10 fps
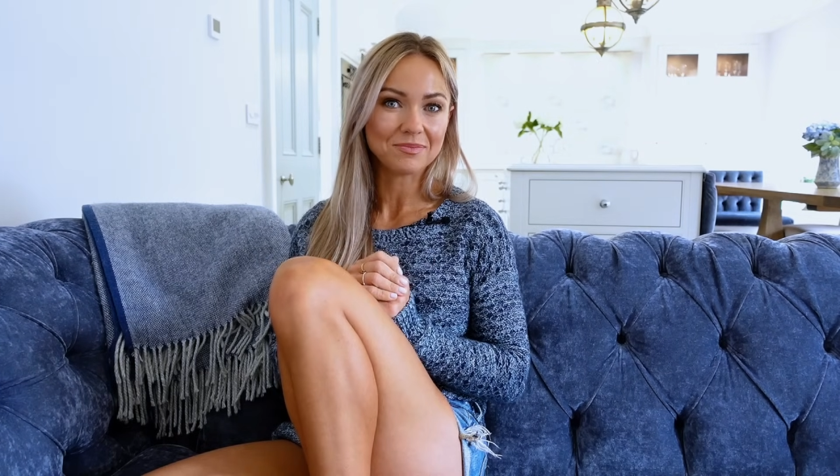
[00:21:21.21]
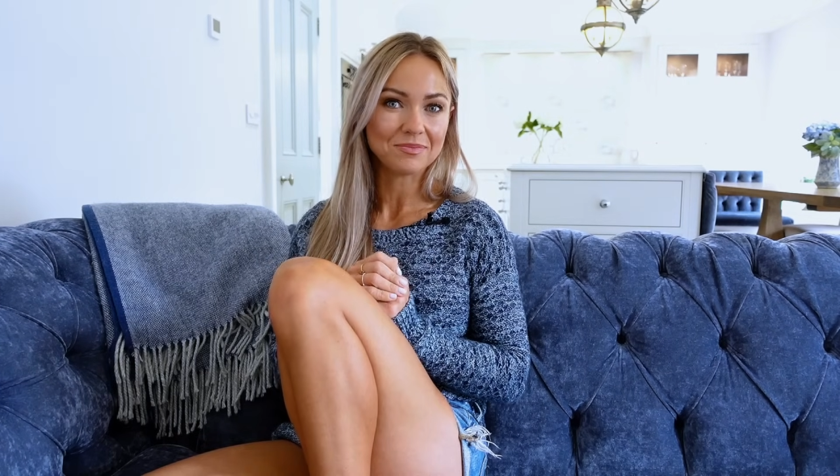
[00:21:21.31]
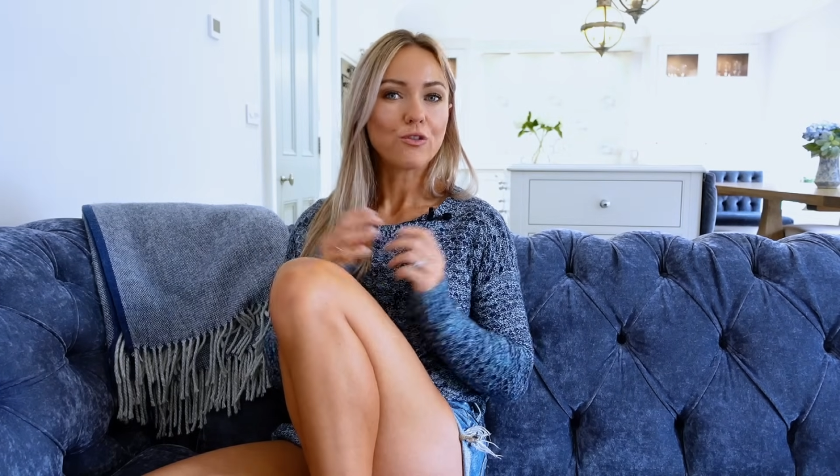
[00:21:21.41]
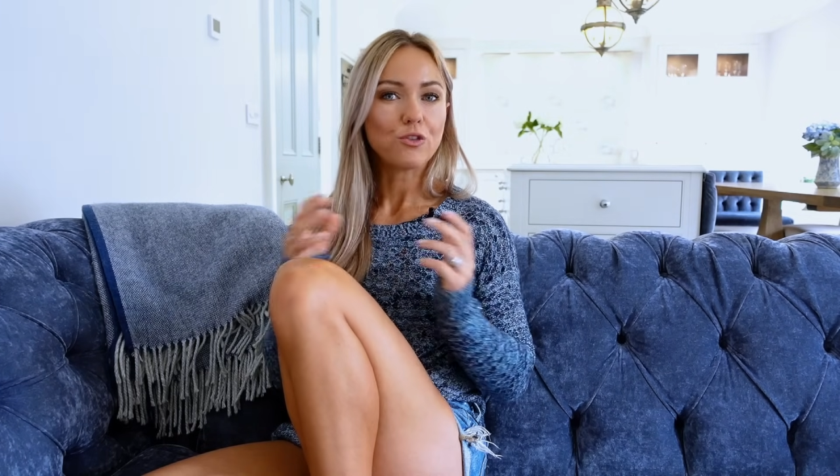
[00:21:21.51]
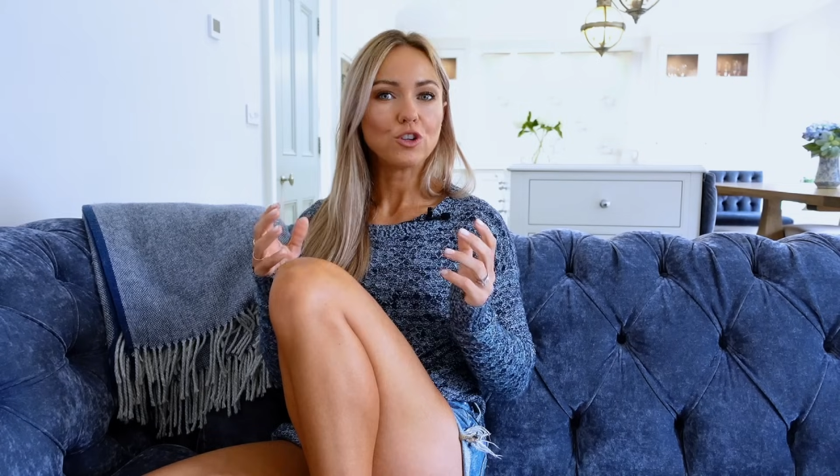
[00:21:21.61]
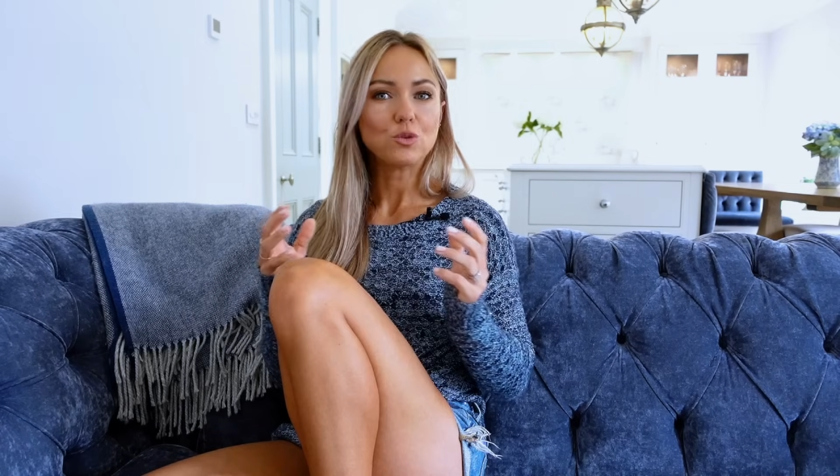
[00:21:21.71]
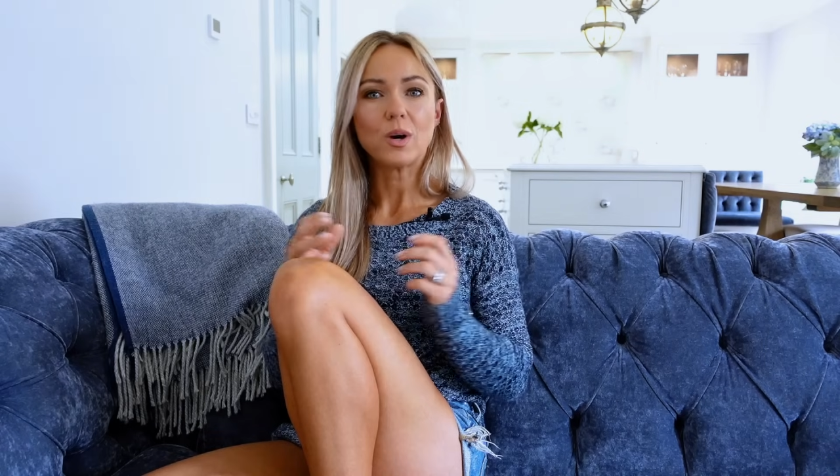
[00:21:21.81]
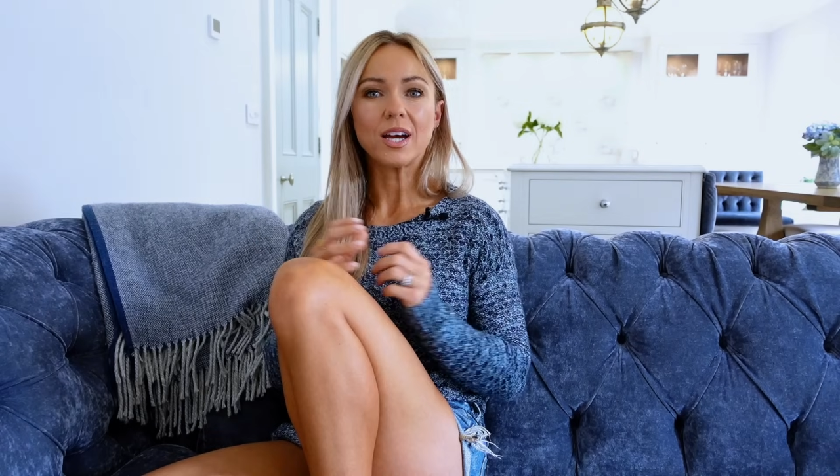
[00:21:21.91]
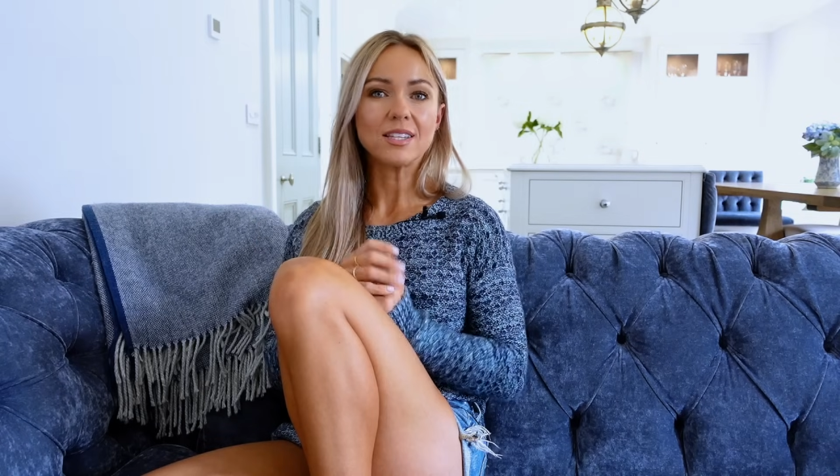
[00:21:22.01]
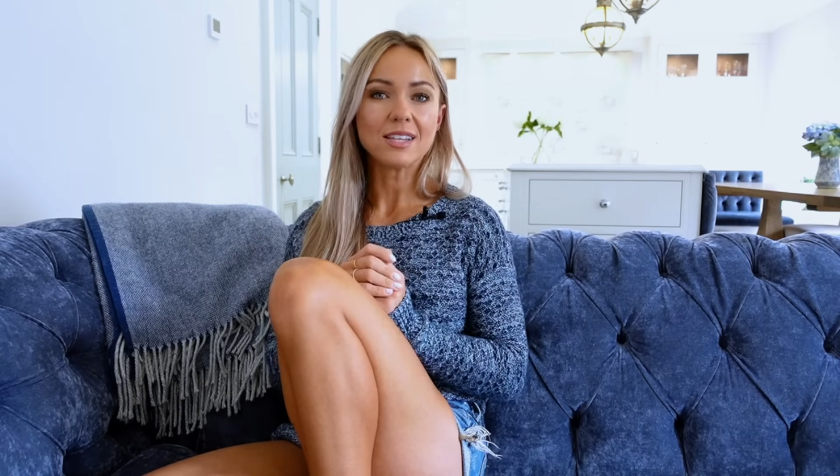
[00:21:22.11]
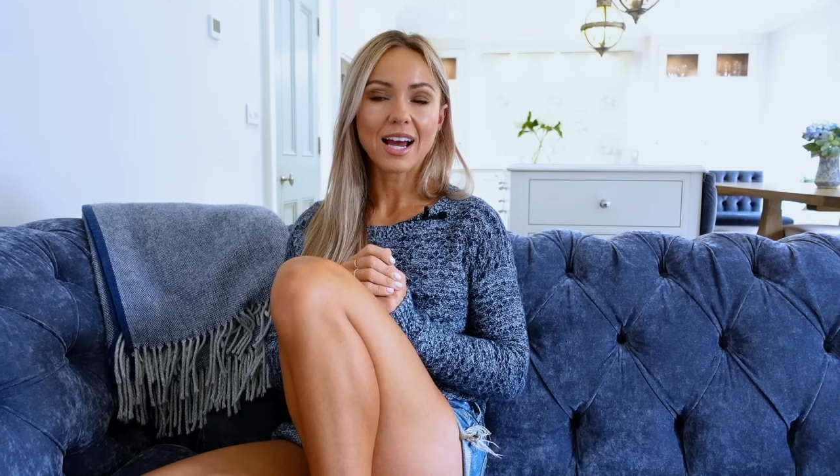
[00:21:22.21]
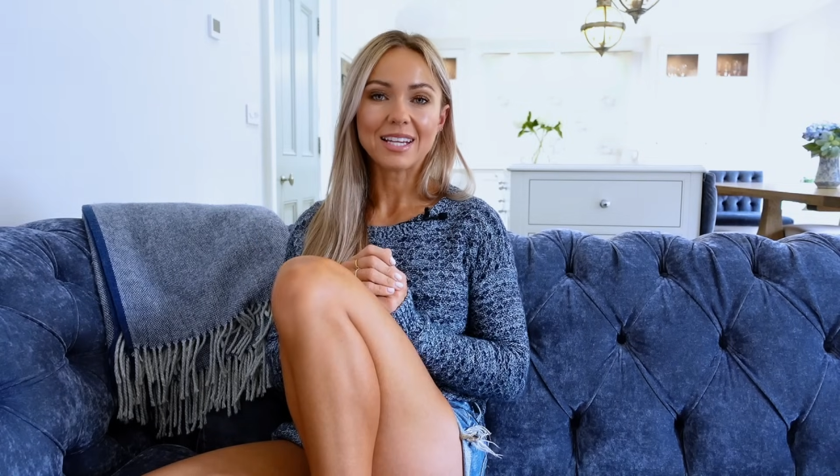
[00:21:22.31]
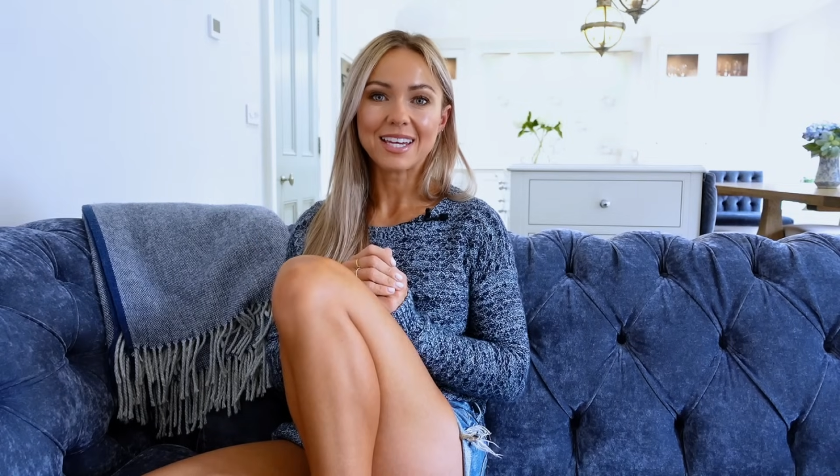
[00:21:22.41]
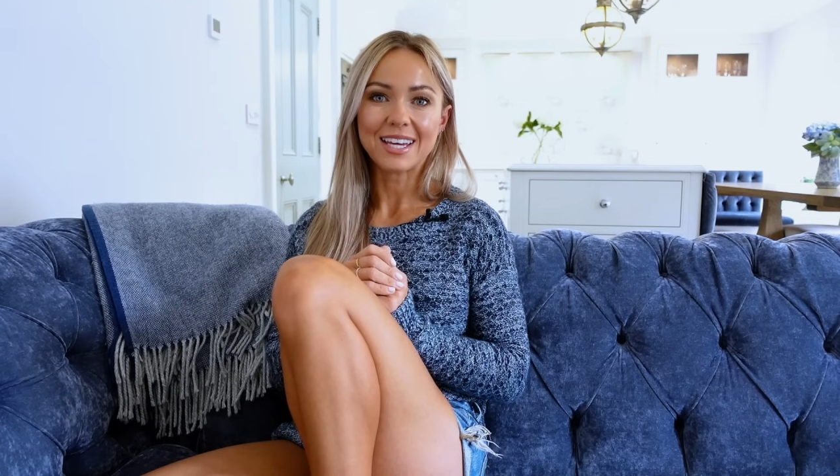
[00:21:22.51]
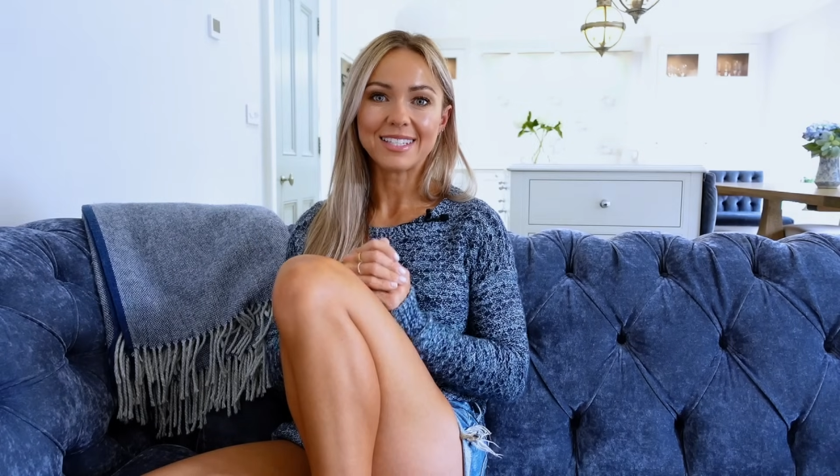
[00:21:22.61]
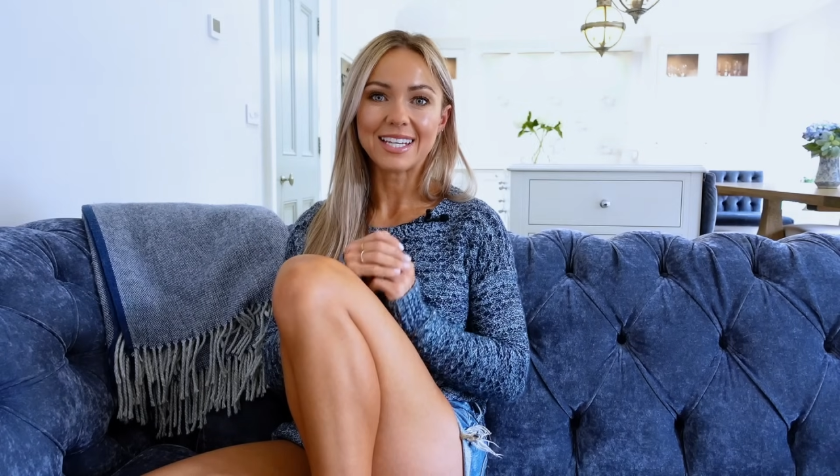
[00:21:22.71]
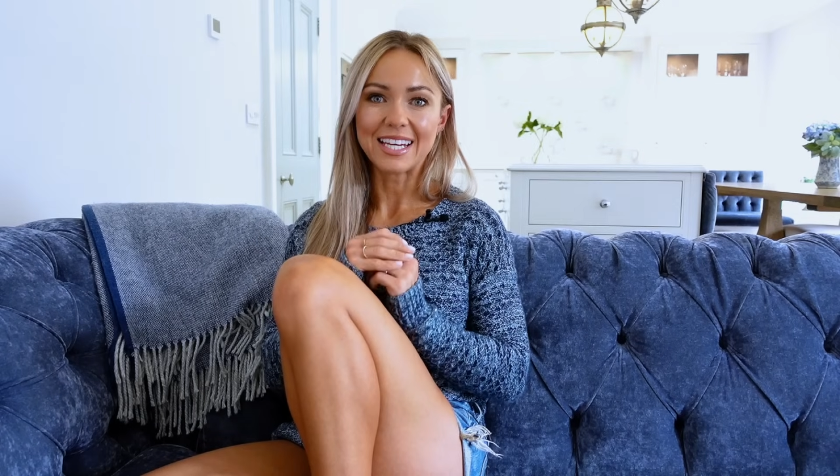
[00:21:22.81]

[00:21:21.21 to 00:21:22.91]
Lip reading: Fruit-wise, I tend to